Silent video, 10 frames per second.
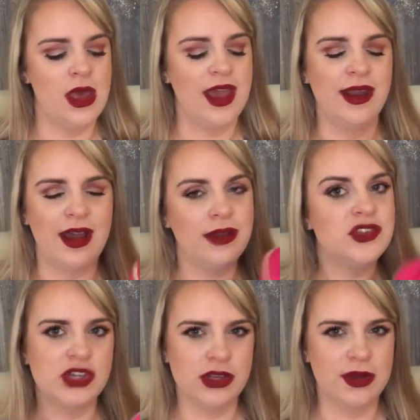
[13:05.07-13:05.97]
And I'll
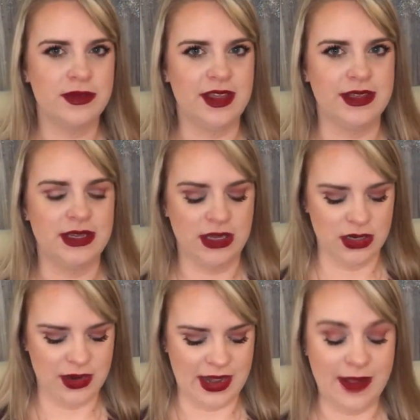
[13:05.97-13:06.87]
show you everything in
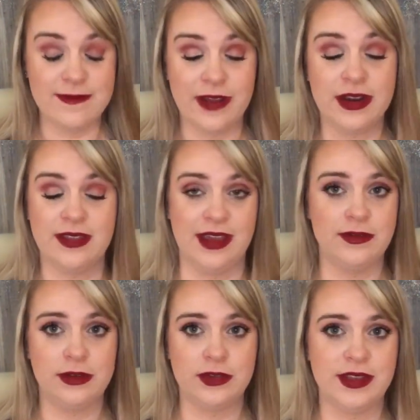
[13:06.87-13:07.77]
here. And I'm very
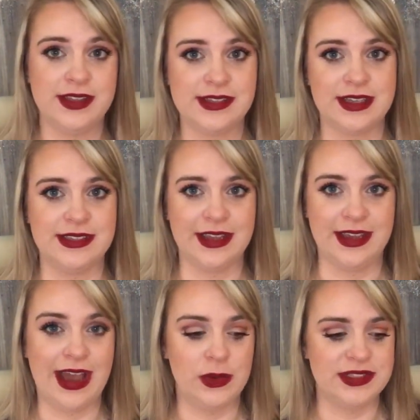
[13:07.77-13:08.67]
thankful for this because like
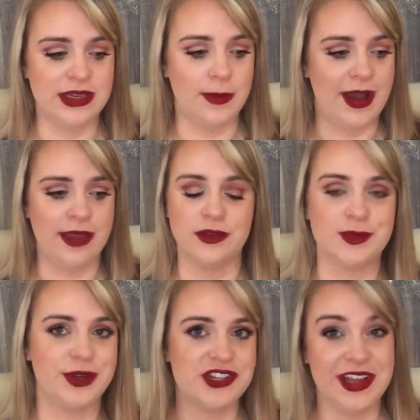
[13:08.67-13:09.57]
I was gonna buy those
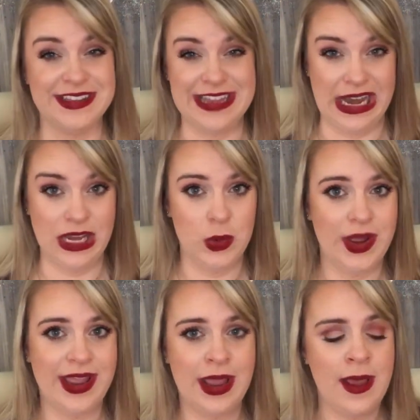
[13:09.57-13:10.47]
brush heads
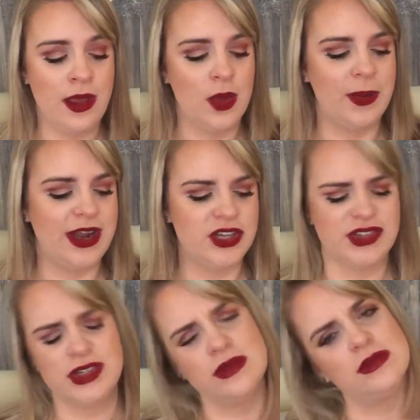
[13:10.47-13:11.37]
anyway, but I just
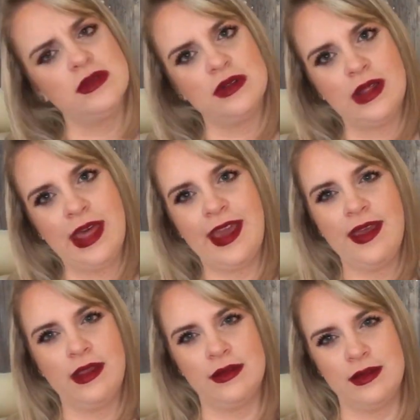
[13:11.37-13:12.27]
don't, like,
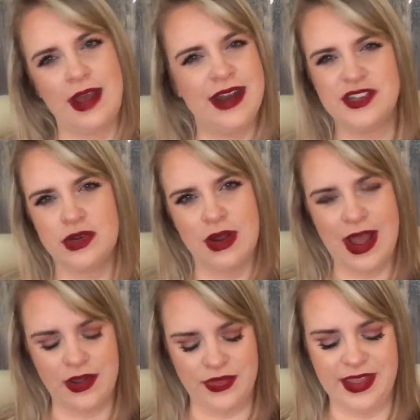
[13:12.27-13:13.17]
I just don't know
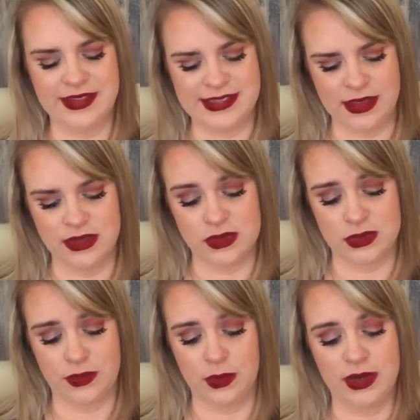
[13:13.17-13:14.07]
how they could say that this was
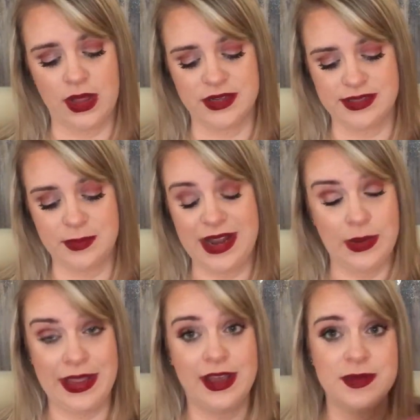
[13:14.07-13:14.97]
forty-one dollars. But anyway,
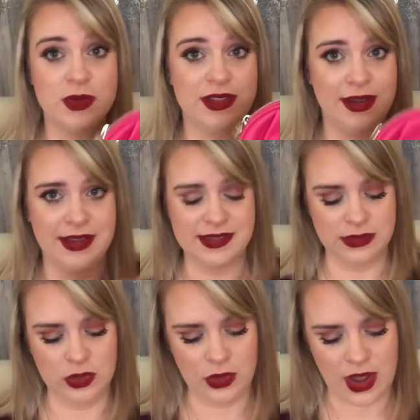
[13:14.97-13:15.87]
it comes with a nice
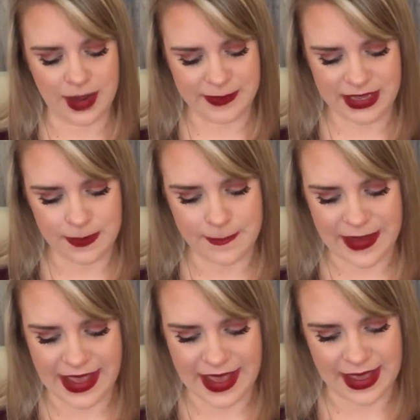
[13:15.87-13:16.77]
little hot pink
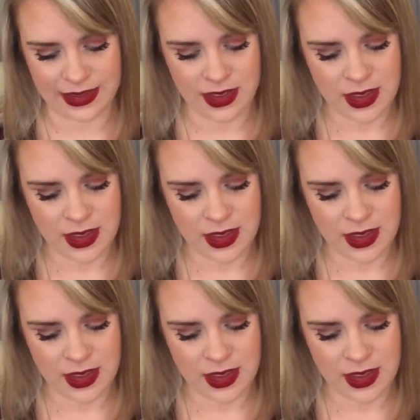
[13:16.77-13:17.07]
bag.